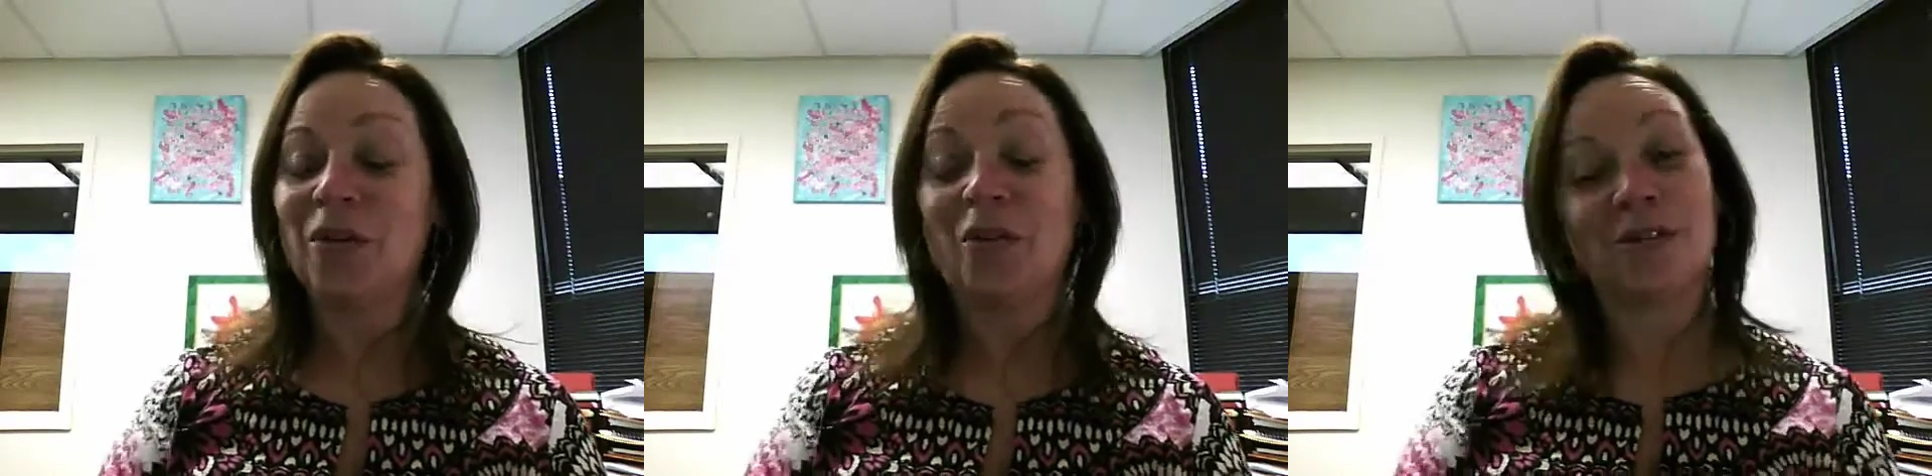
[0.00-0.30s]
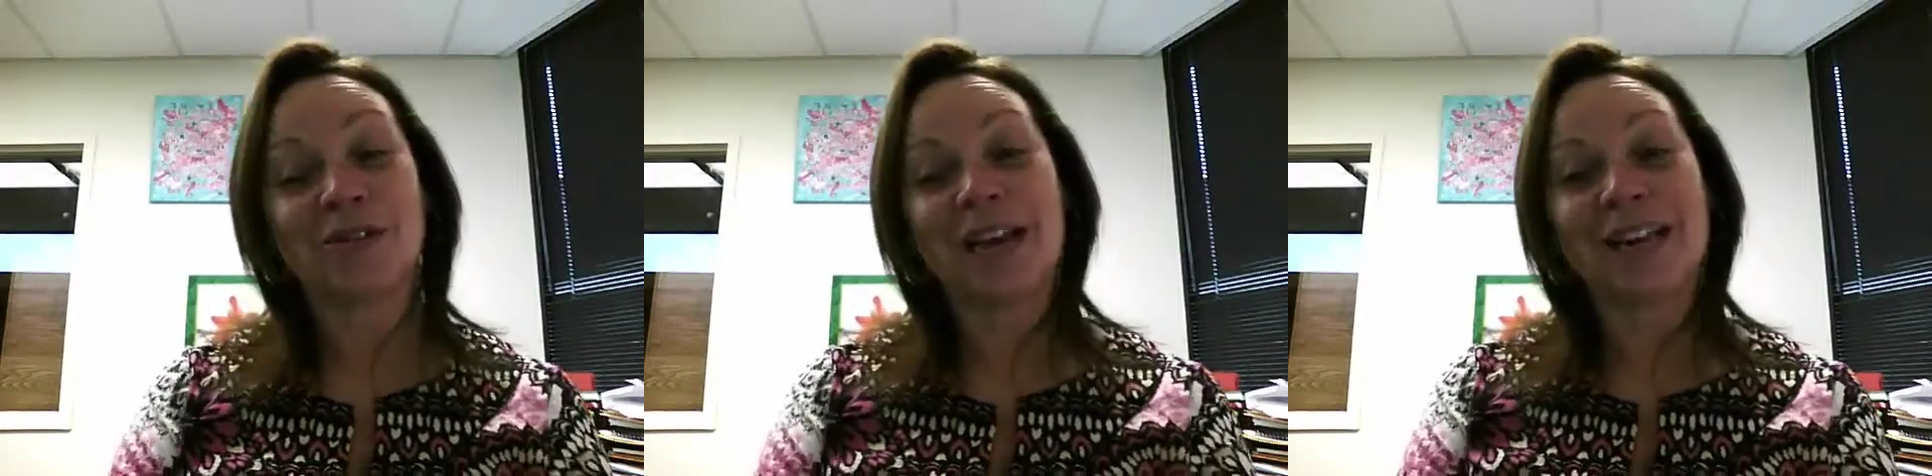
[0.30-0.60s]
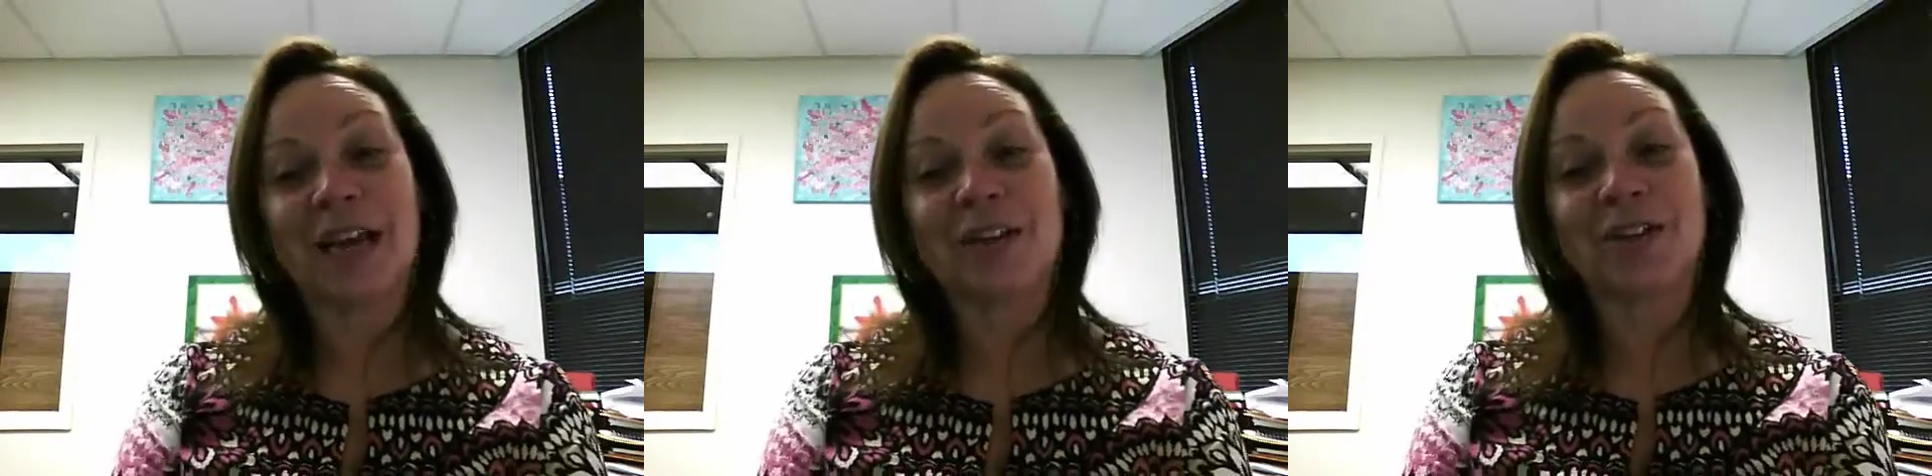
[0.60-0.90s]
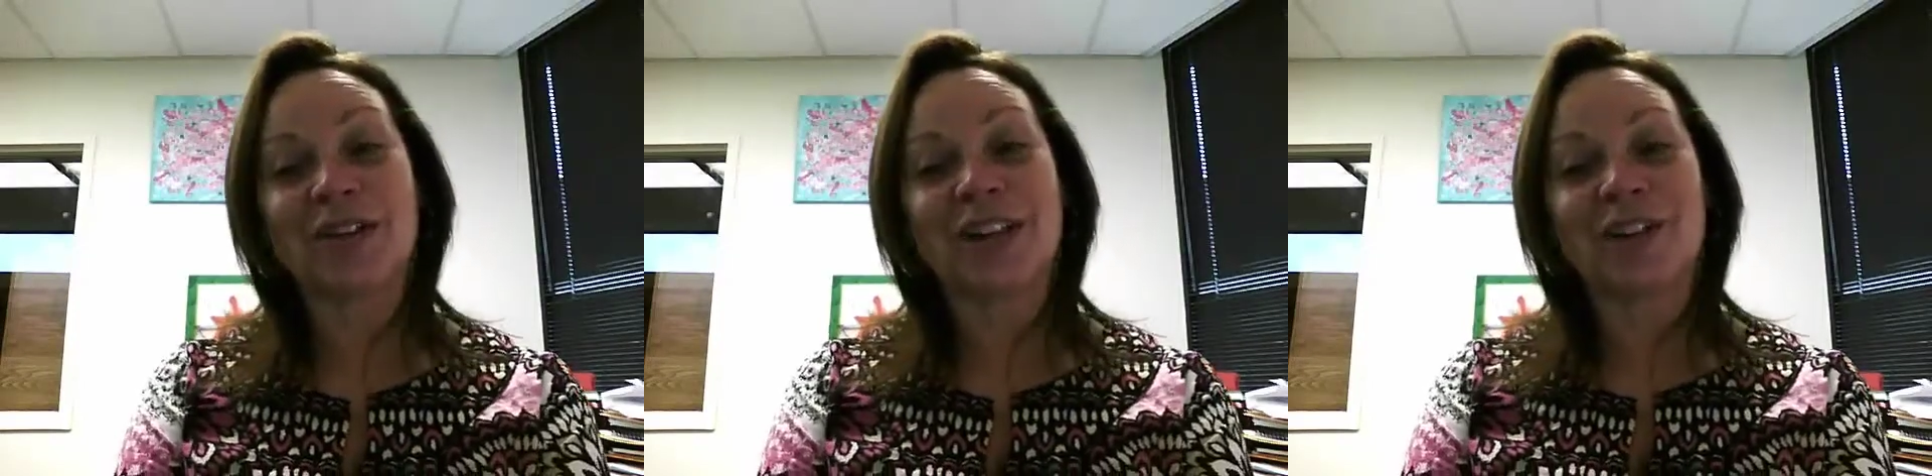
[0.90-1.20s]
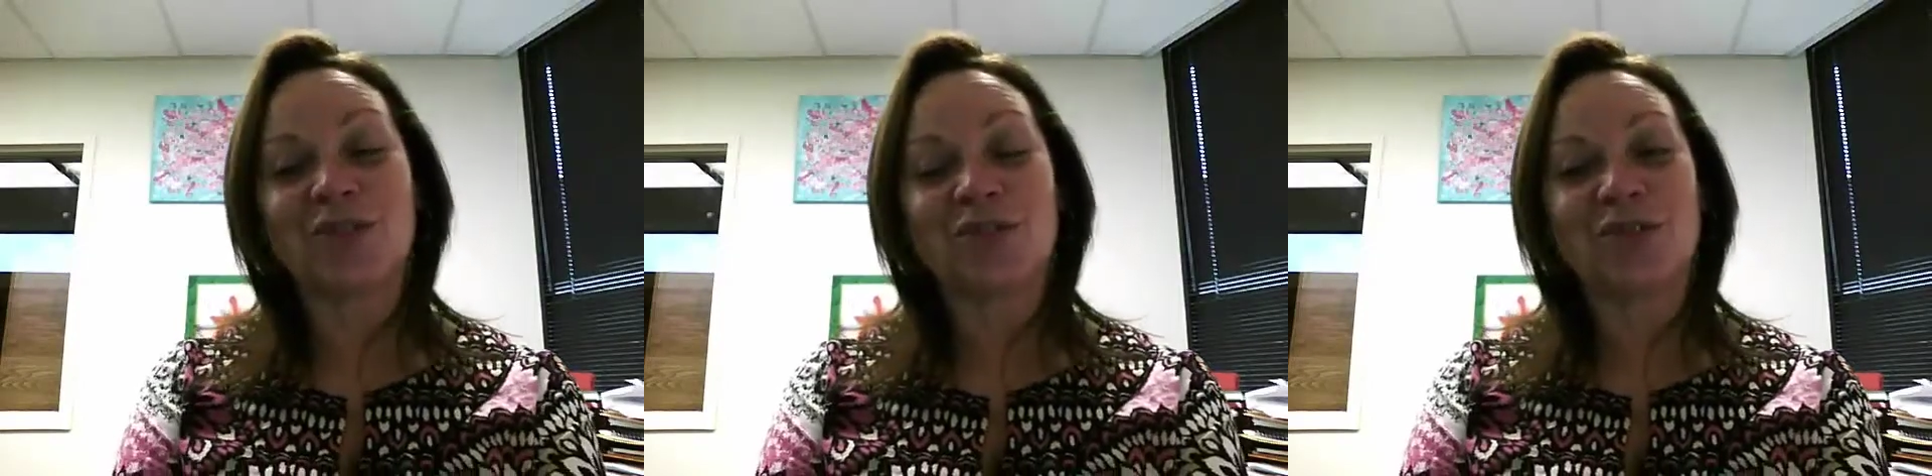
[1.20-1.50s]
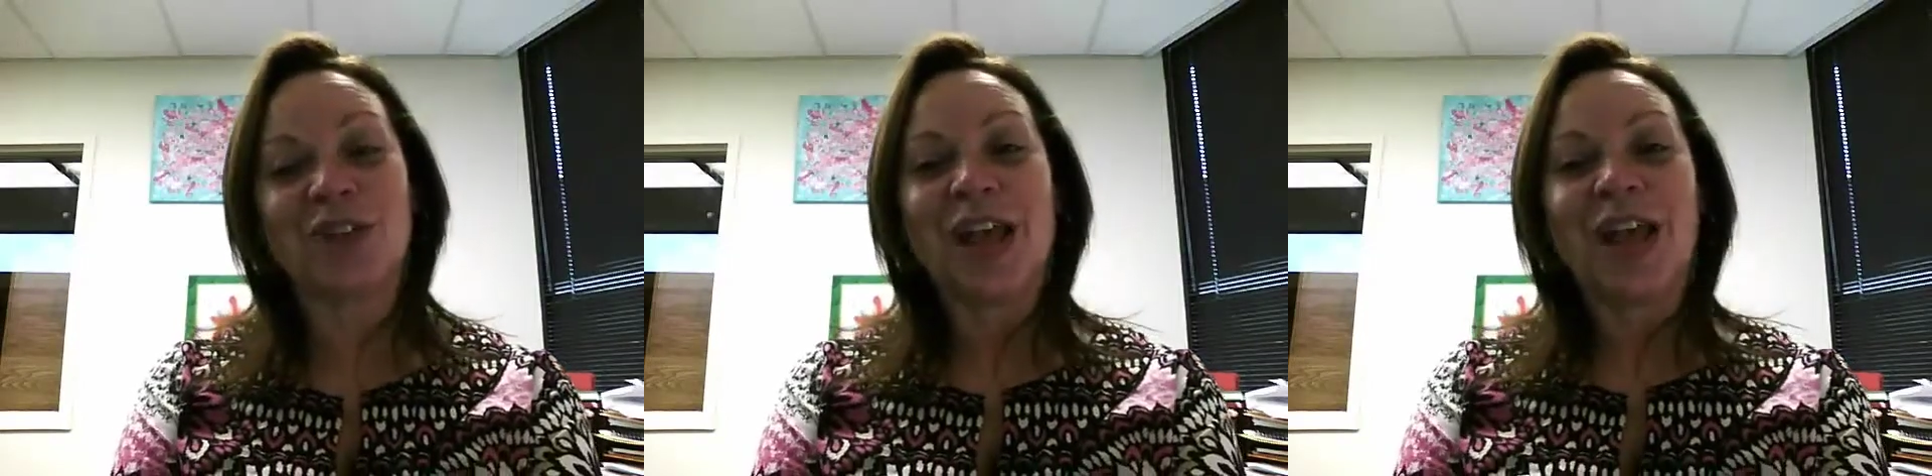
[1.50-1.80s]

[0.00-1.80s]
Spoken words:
our state legislature's